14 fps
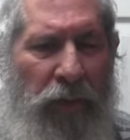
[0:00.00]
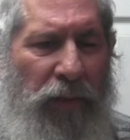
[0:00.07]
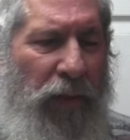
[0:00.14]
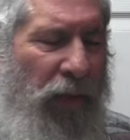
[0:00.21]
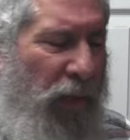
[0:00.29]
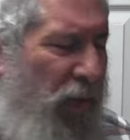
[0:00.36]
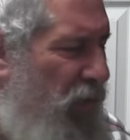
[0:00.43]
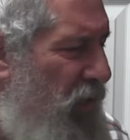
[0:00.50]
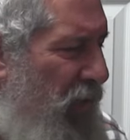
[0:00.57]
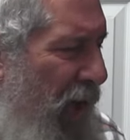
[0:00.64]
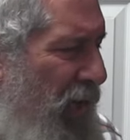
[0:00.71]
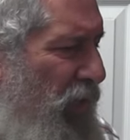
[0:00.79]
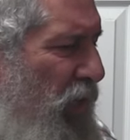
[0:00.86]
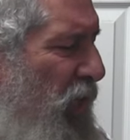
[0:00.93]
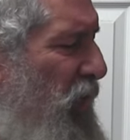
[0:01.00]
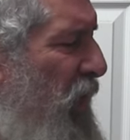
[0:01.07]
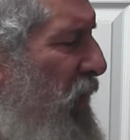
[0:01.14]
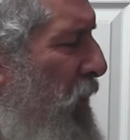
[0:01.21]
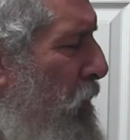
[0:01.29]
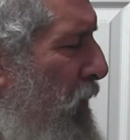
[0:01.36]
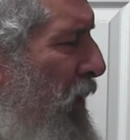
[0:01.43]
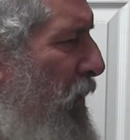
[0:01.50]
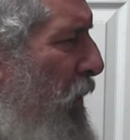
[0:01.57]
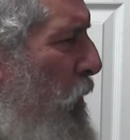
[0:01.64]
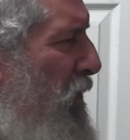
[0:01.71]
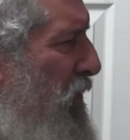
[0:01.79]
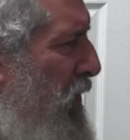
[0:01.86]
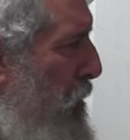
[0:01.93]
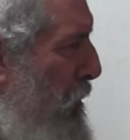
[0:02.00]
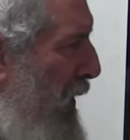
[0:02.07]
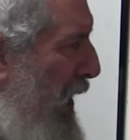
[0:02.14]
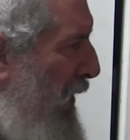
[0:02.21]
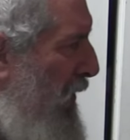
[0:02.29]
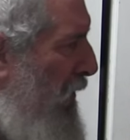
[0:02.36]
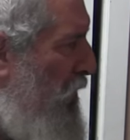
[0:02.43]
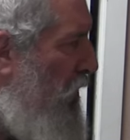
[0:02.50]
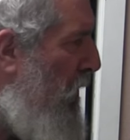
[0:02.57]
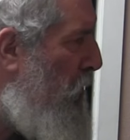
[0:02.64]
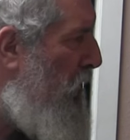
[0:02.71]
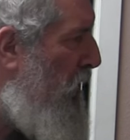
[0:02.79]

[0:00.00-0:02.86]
that it's not just going to be that we sit back and Hashem